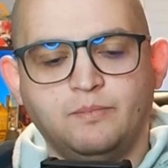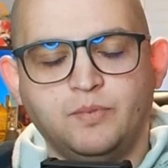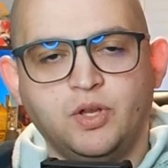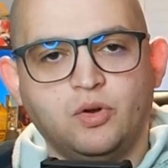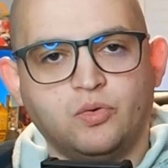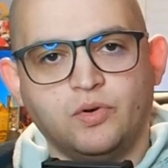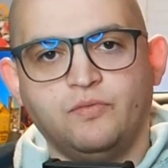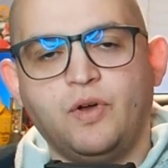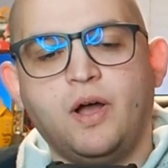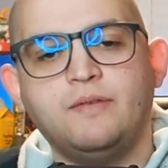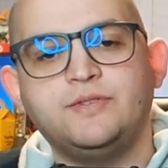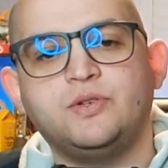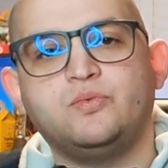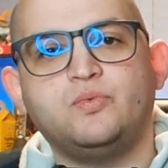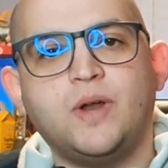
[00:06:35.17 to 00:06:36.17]

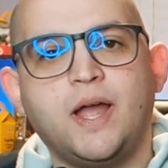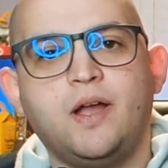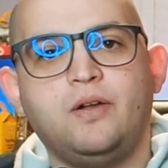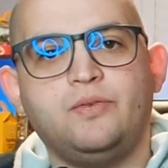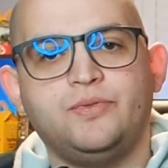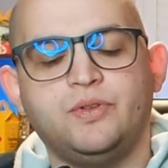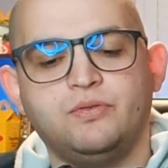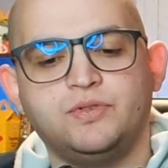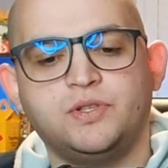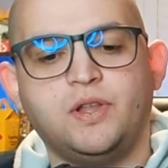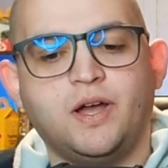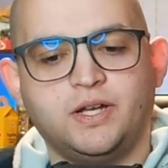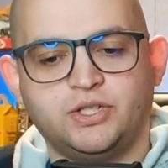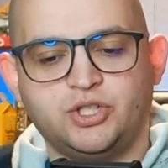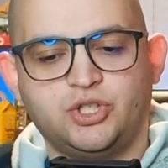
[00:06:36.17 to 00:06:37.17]
revolves around those
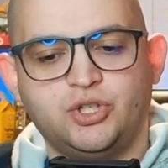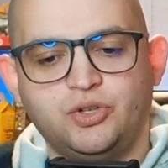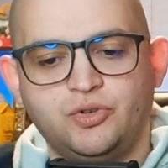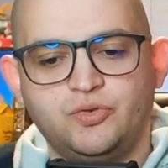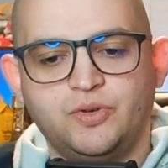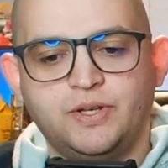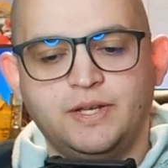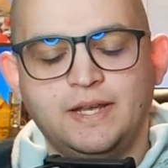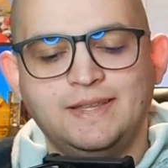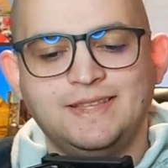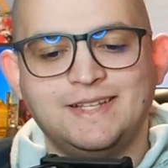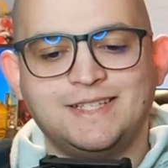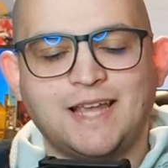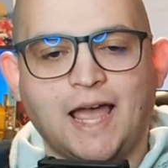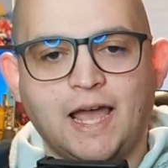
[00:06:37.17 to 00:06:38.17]
lost children in
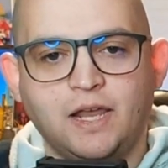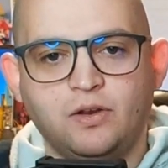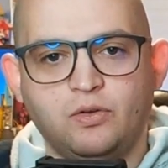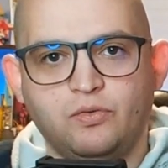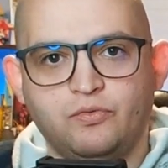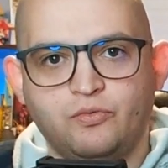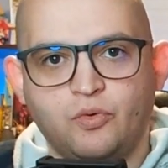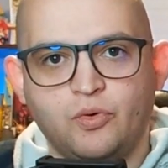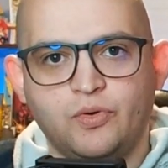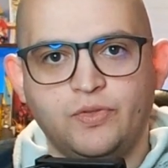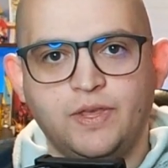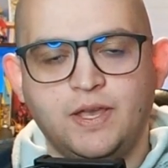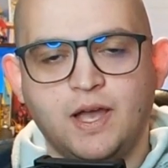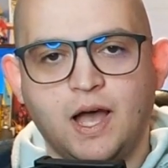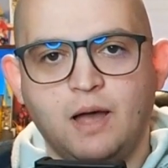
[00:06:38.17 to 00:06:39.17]
the title for
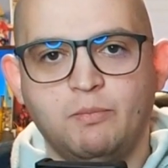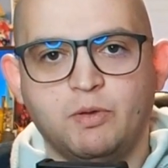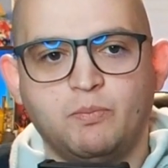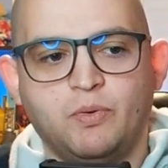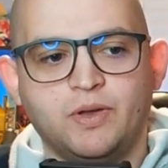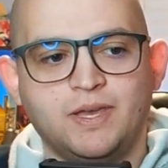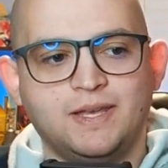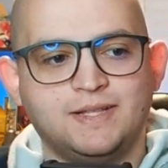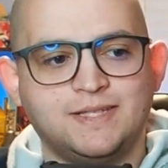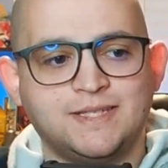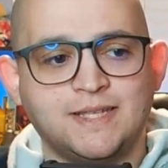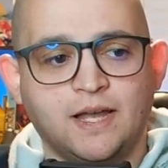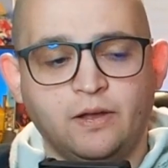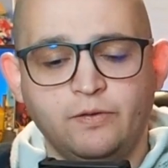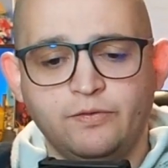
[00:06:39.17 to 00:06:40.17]
the comic book
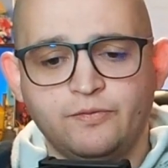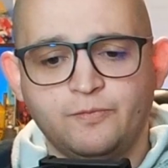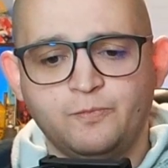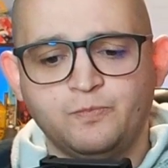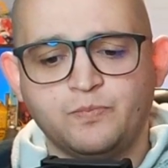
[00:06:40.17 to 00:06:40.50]
itself.